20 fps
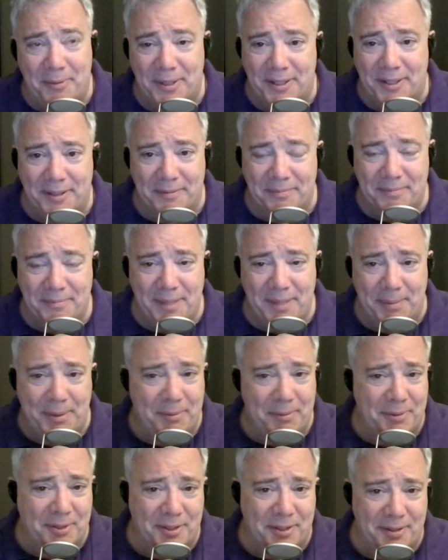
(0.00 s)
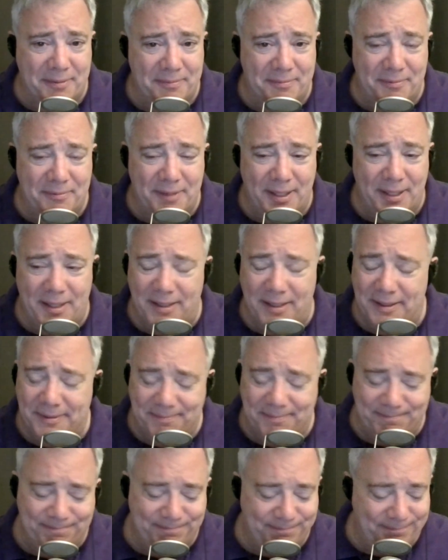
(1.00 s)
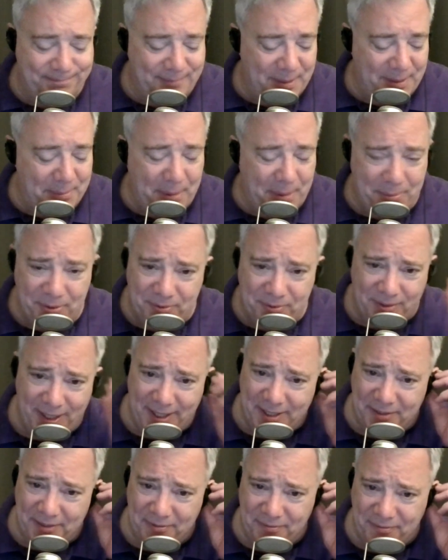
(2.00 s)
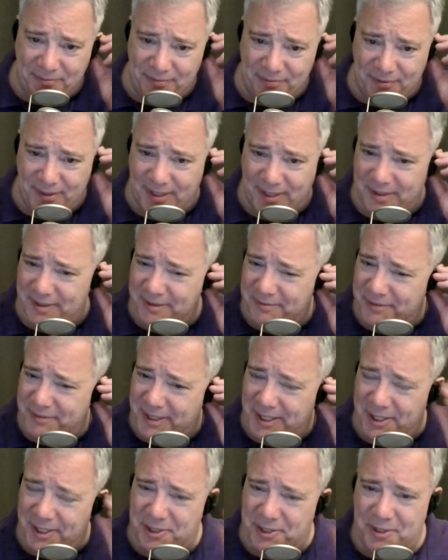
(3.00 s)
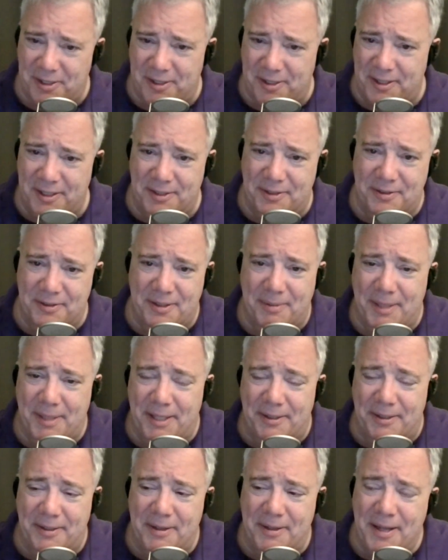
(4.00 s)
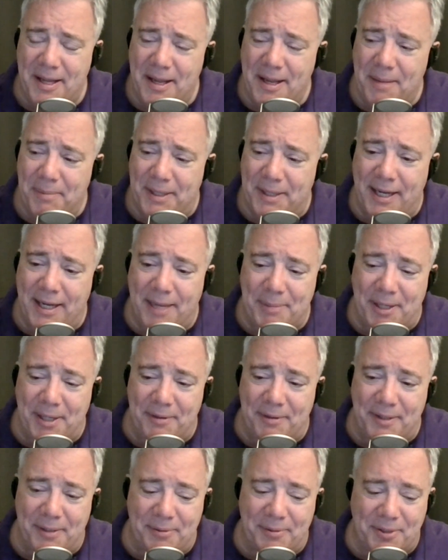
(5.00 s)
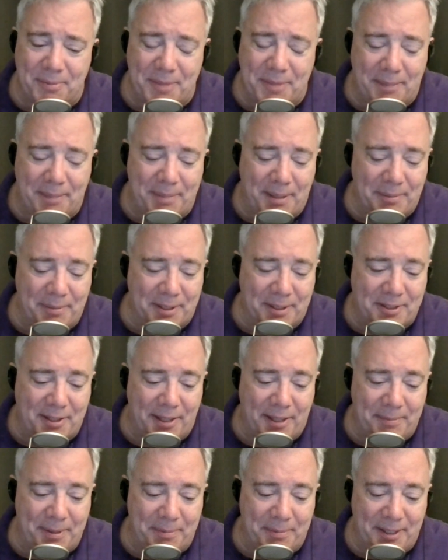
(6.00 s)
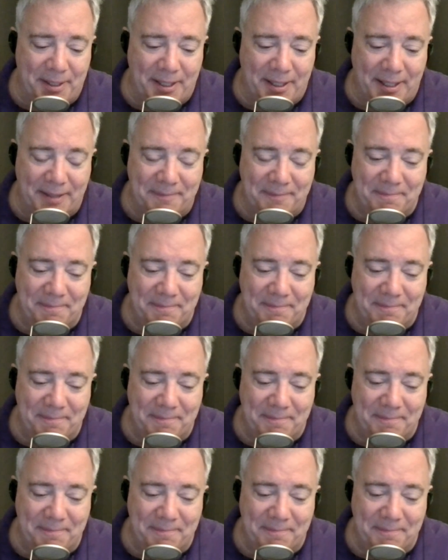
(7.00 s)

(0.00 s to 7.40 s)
the maybe it was a um, maybe it was related to fi- uh, financial earnings or something. I don't know. But they came out and there was some kind of public statement about like